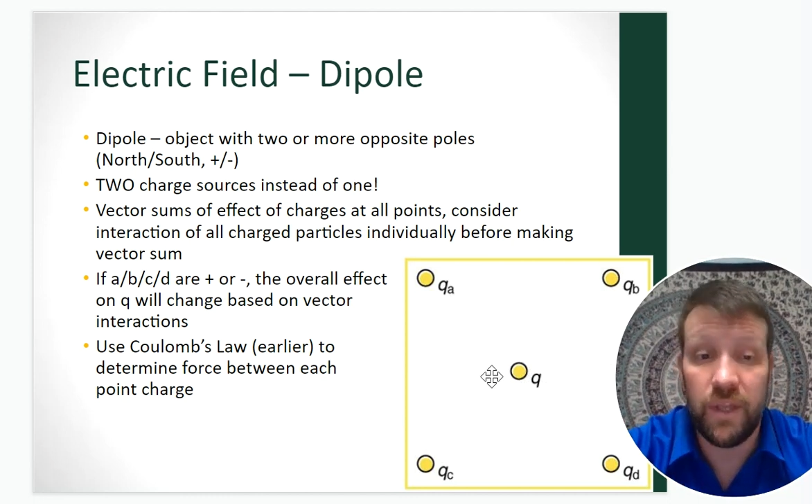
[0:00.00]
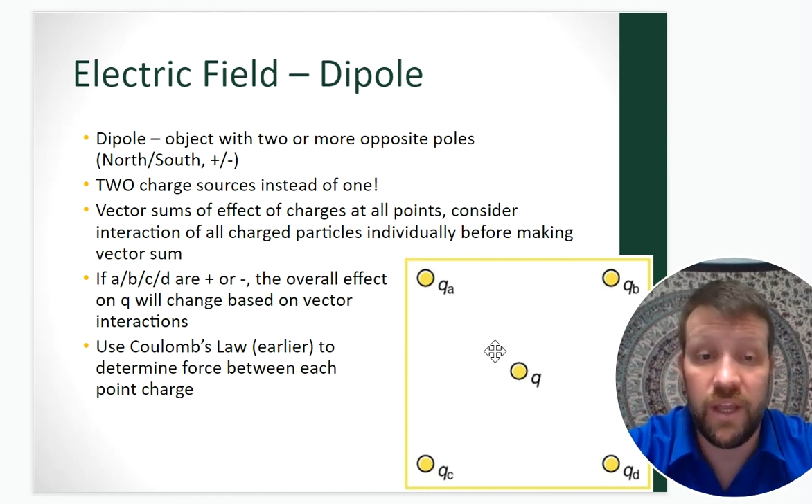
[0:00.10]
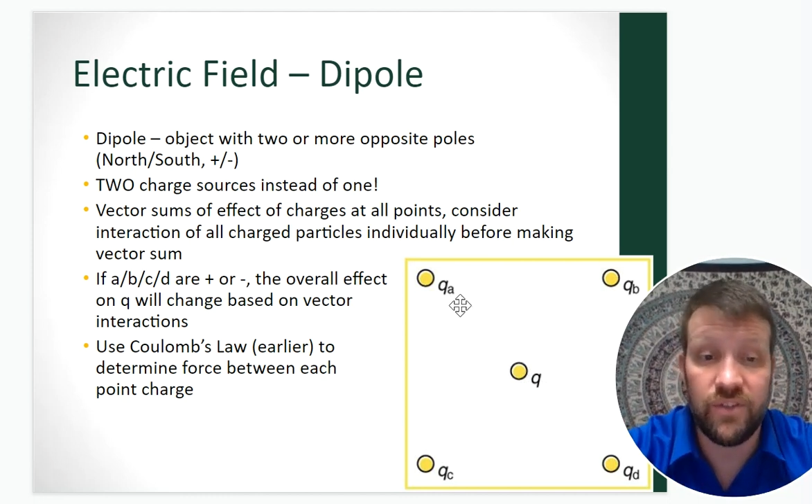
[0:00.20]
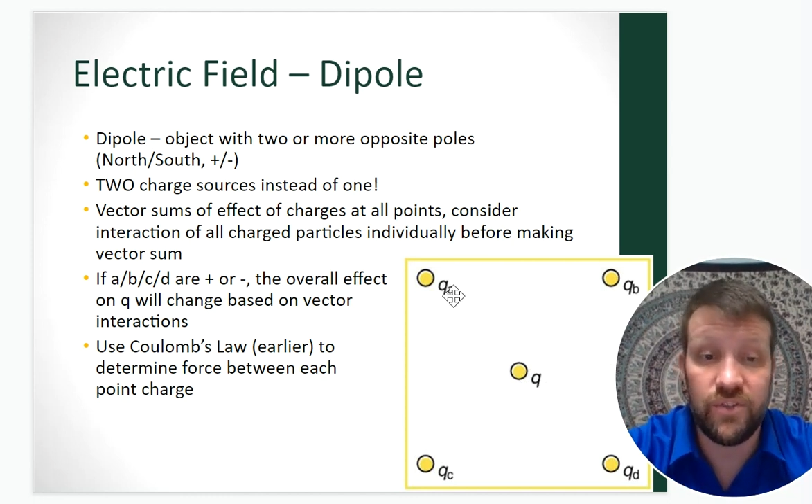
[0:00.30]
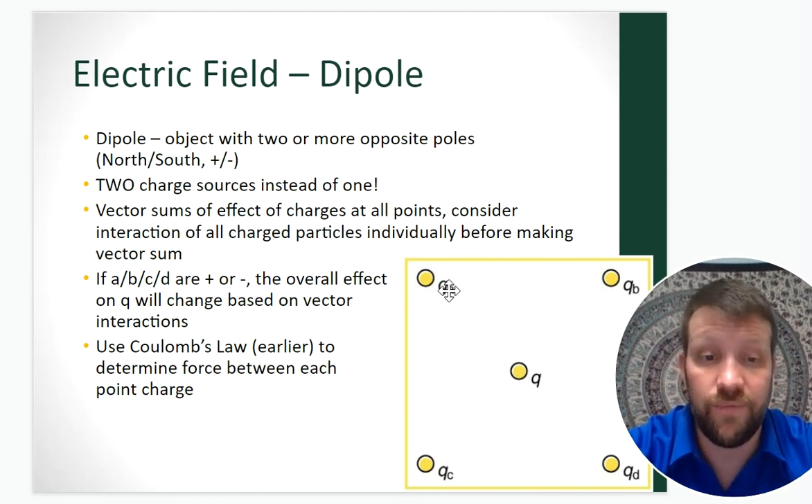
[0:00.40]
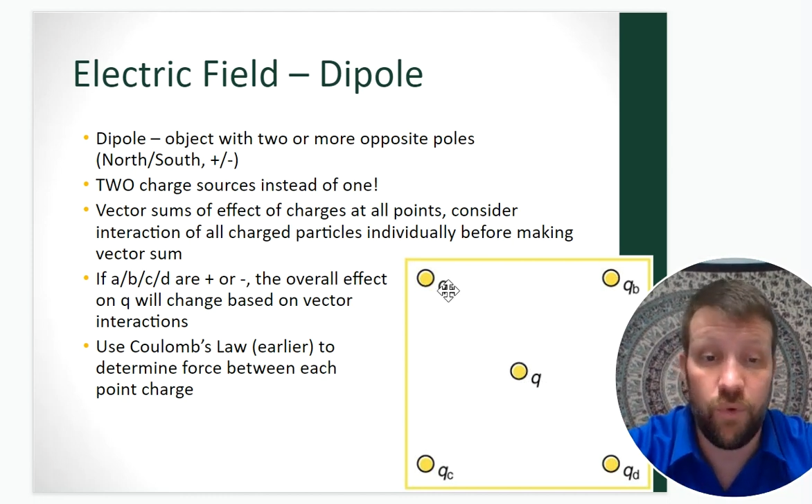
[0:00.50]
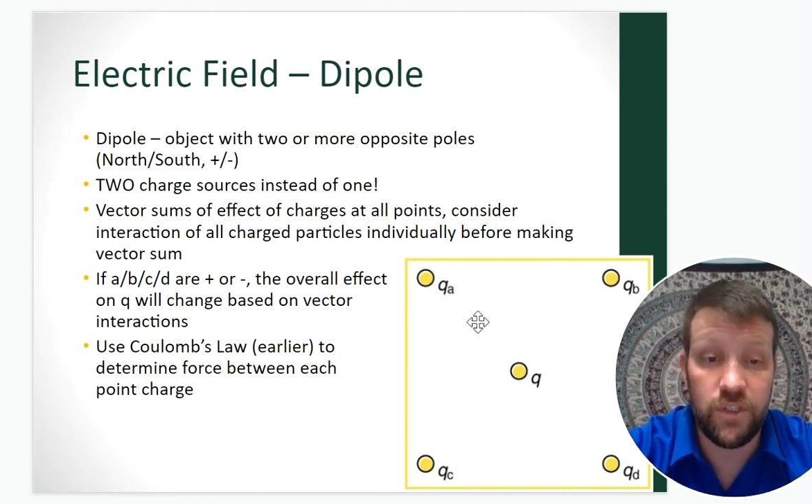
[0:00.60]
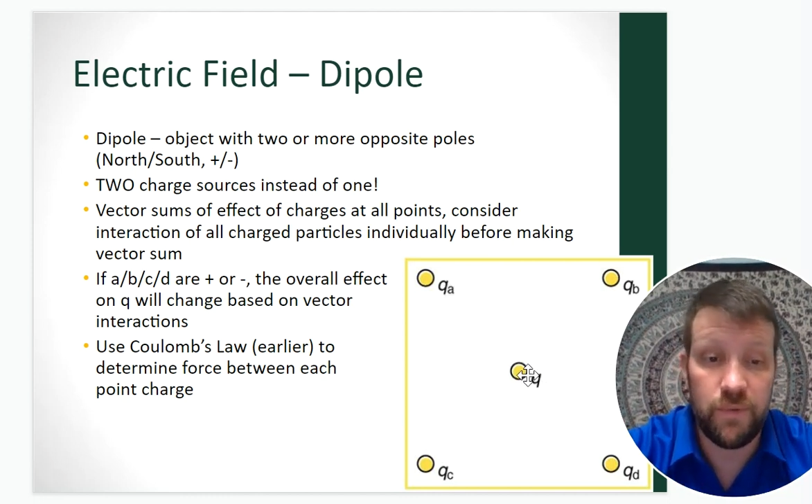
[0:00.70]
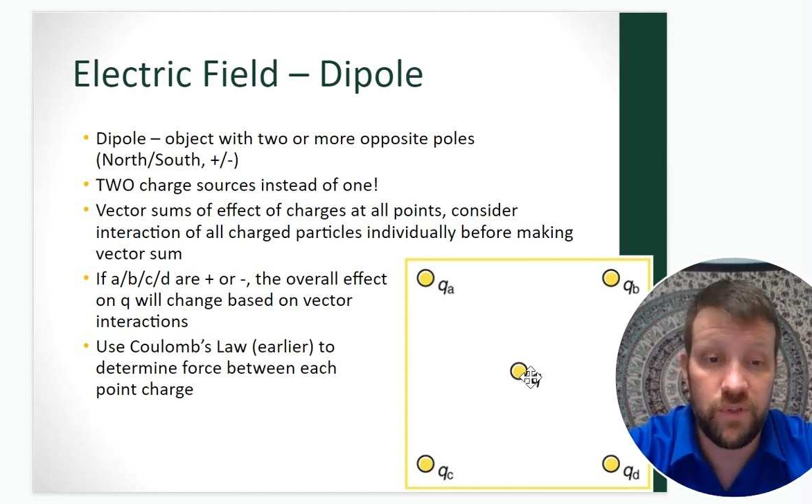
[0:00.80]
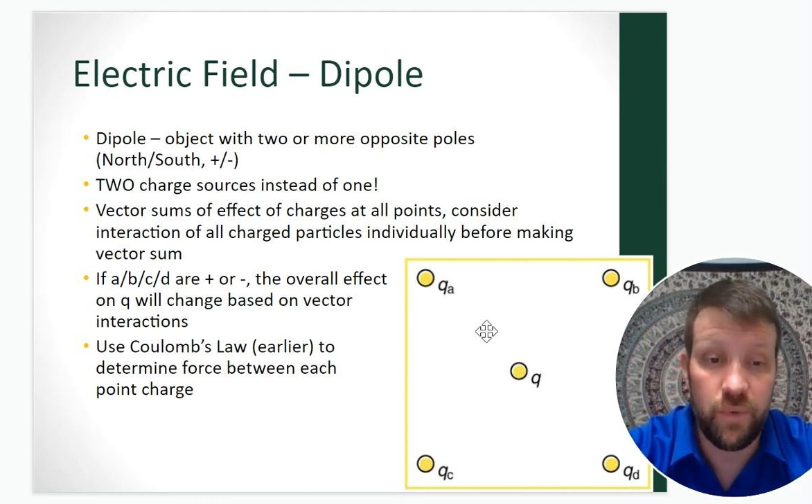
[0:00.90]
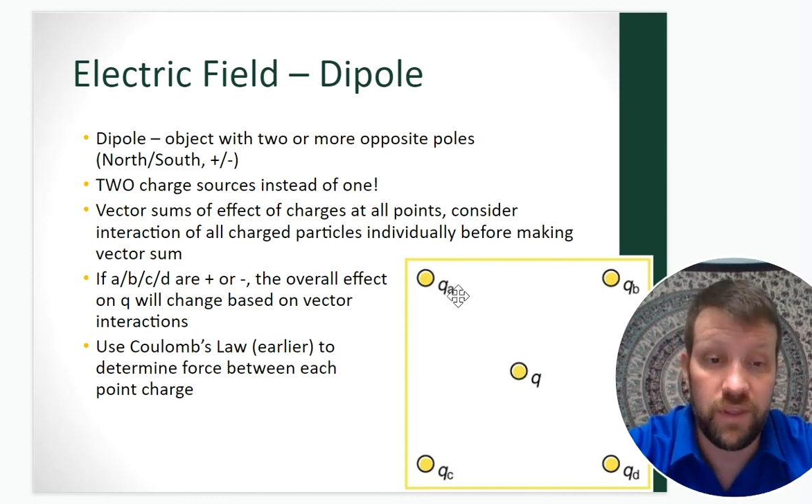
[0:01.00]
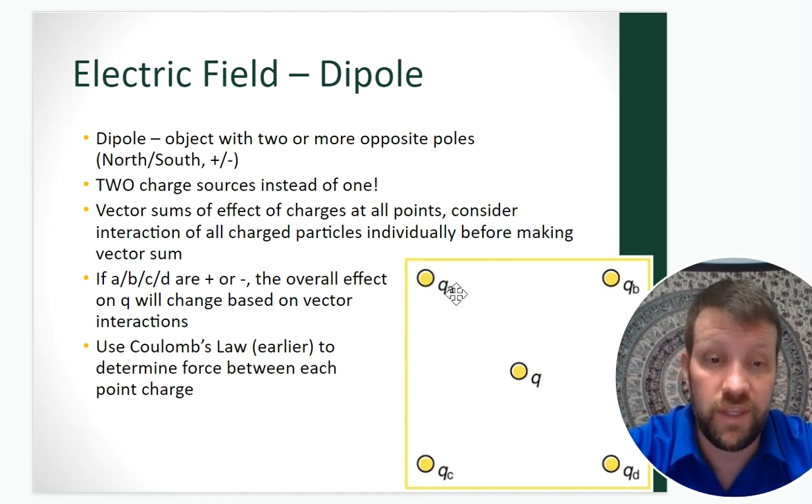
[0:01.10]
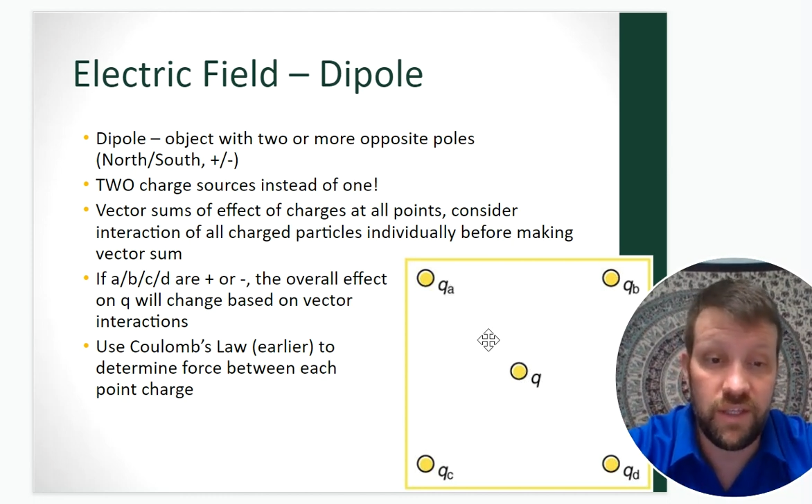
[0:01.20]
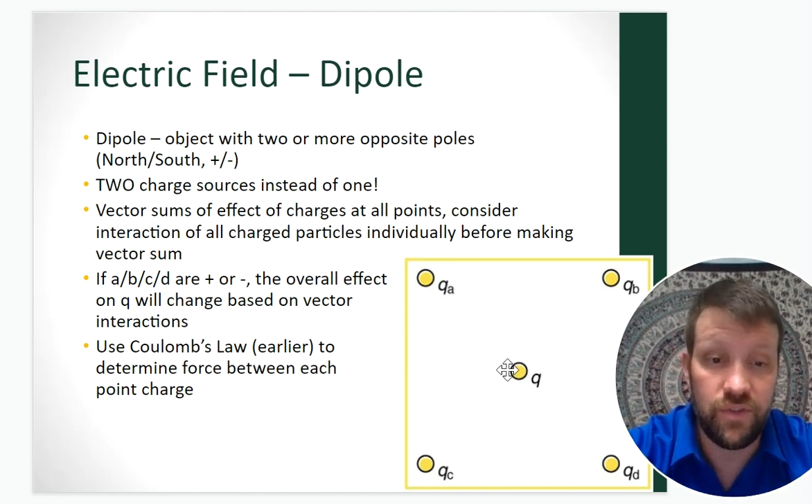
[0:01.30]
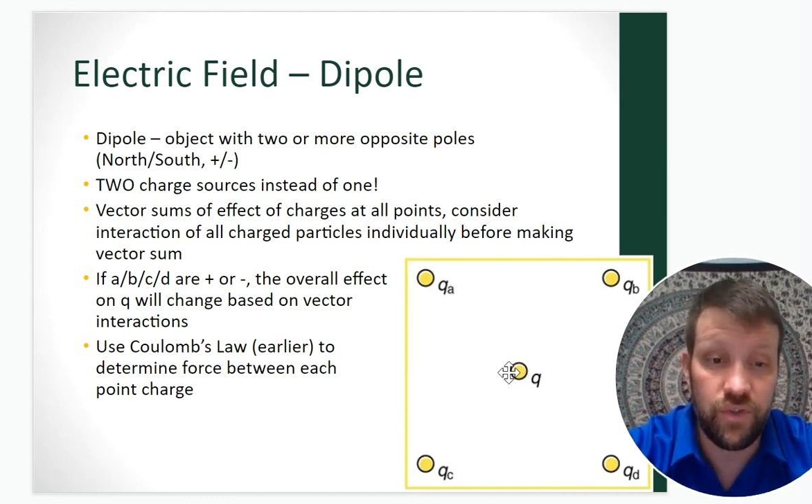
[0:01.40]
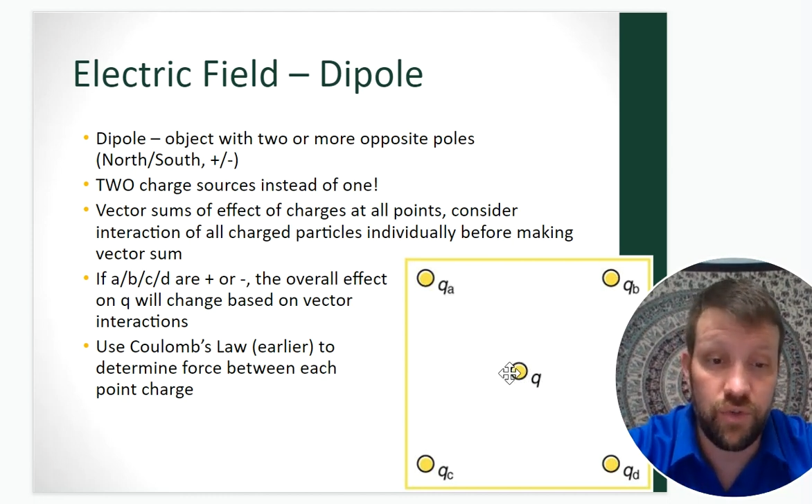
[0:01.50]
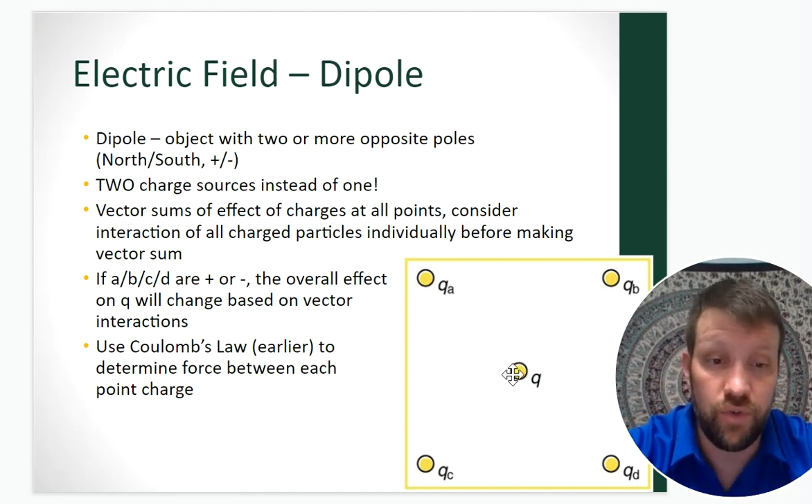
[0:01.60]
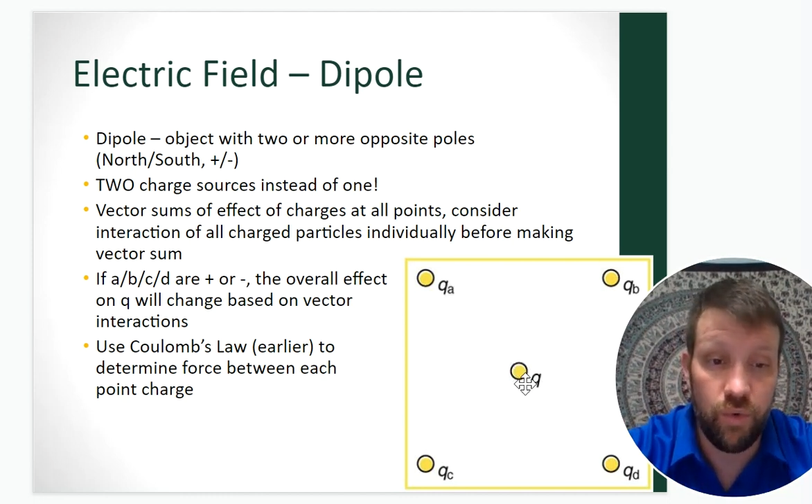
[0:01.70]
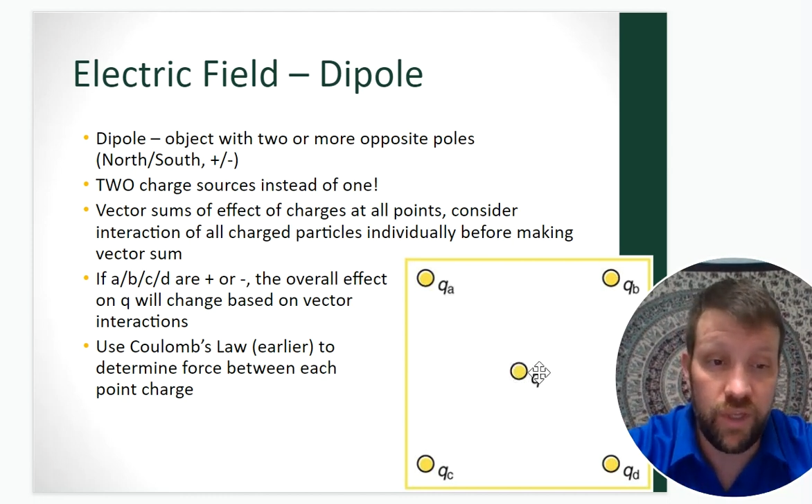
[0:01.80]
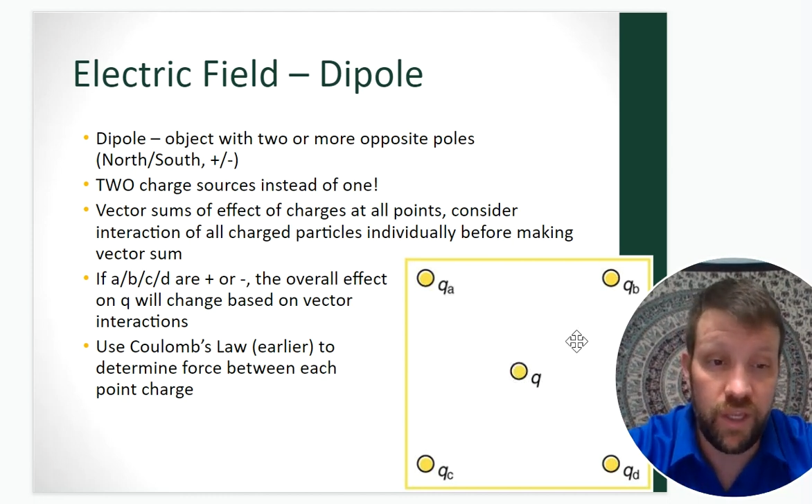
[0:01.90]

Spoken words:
because the force between these two will